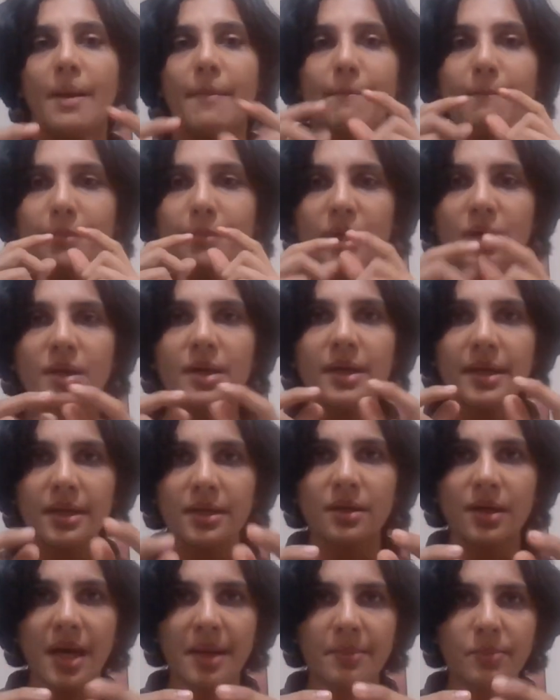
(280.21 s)
Ma and
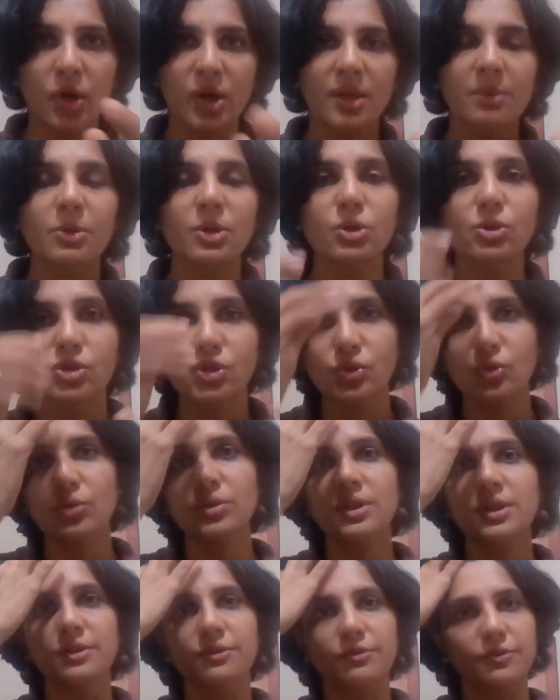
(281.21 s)
na, I'm not able to show
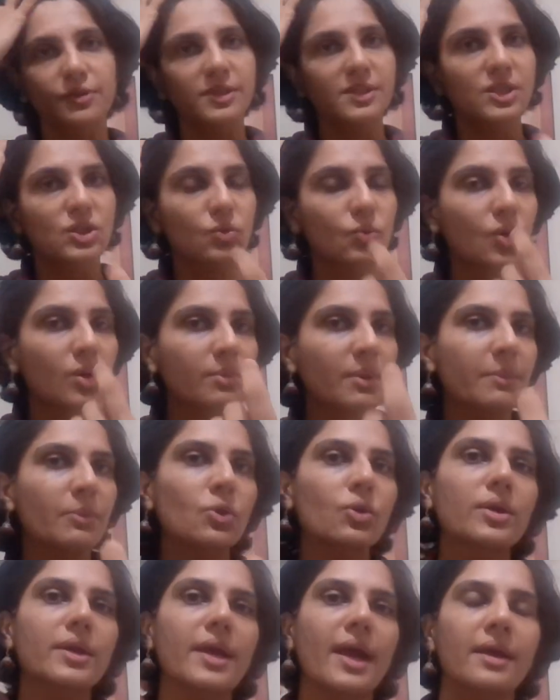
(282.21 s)
the difference. You won't be able
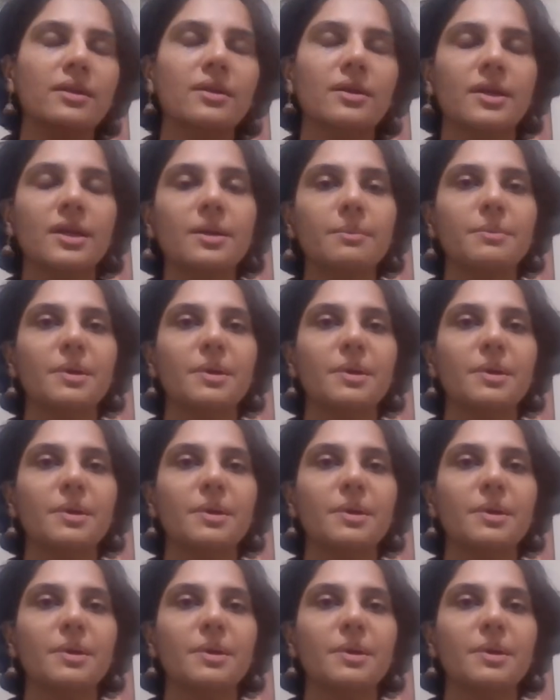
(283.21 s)
to gather it.